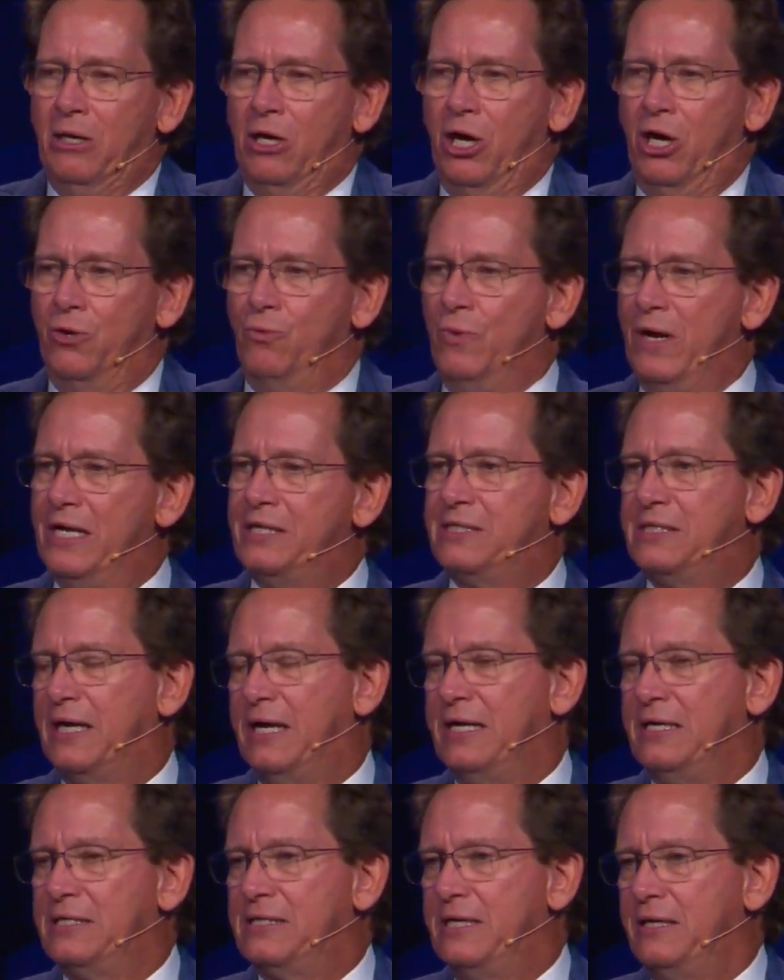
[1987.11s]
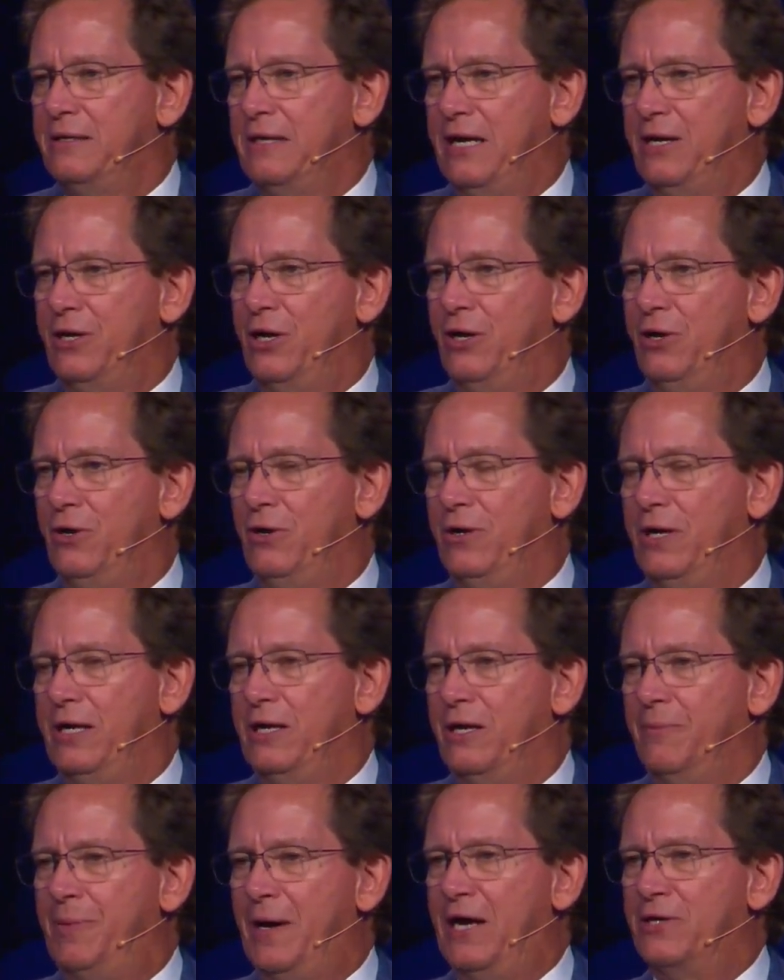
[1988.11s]
On Wednesdays at noon in
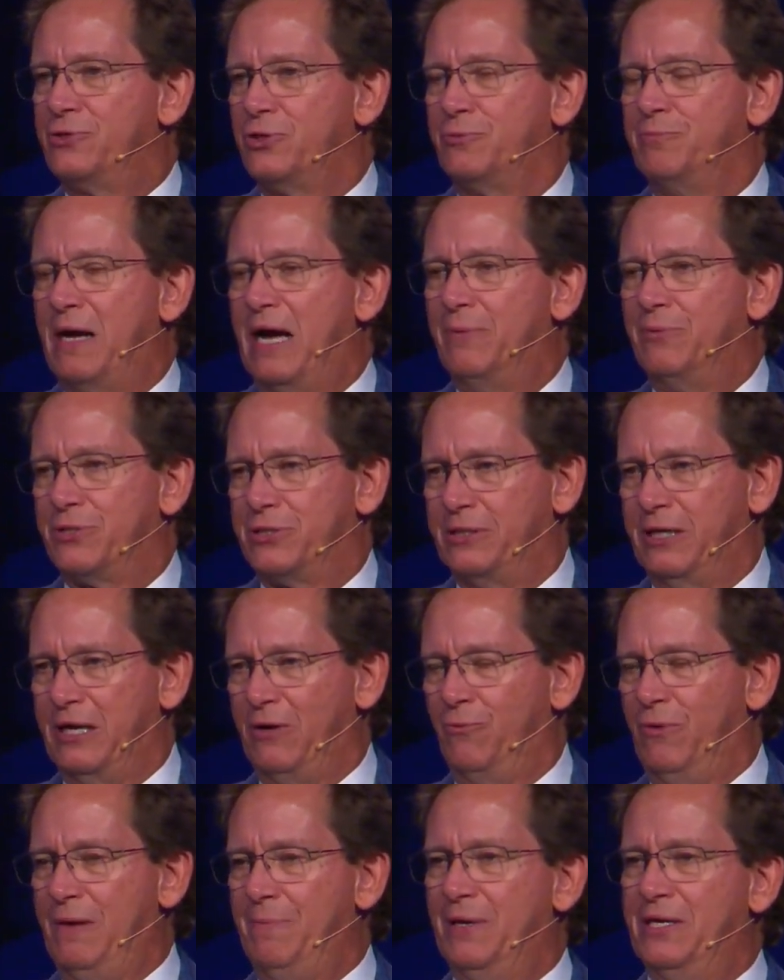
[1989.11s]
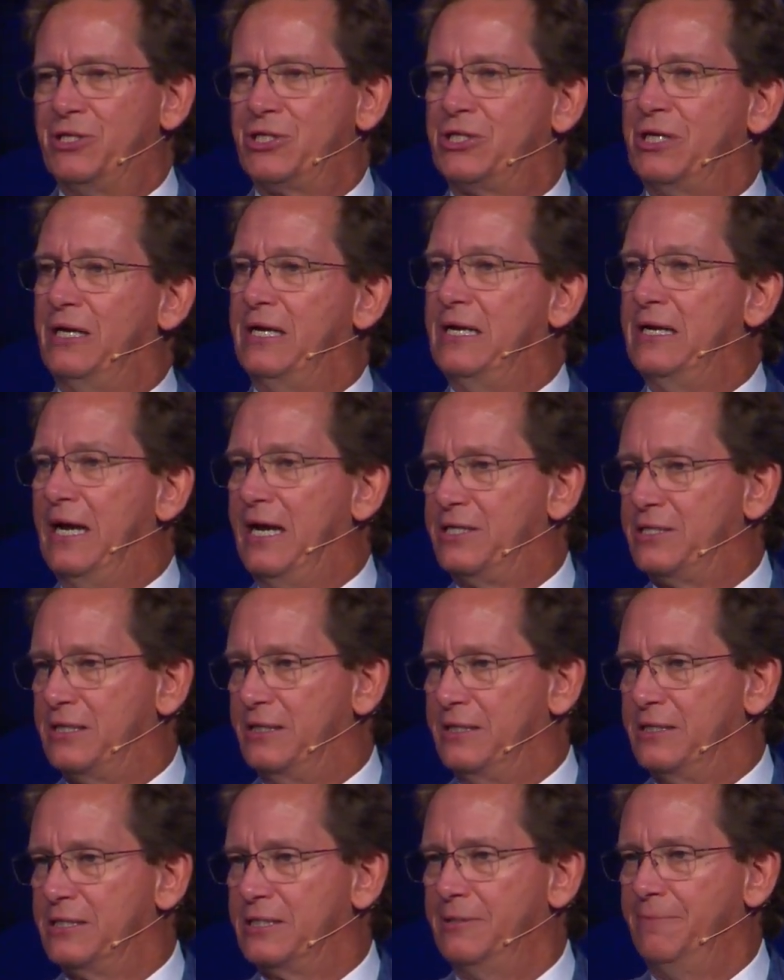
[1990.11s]
the pastor's Bible study, we've been studying
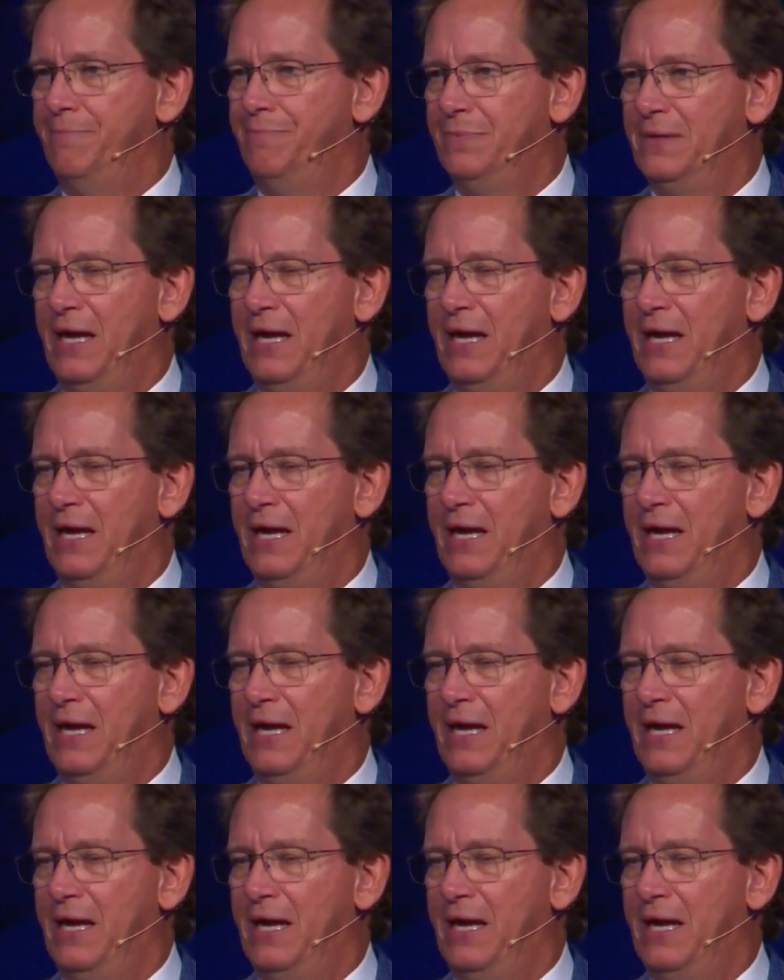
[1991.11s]
Exodus.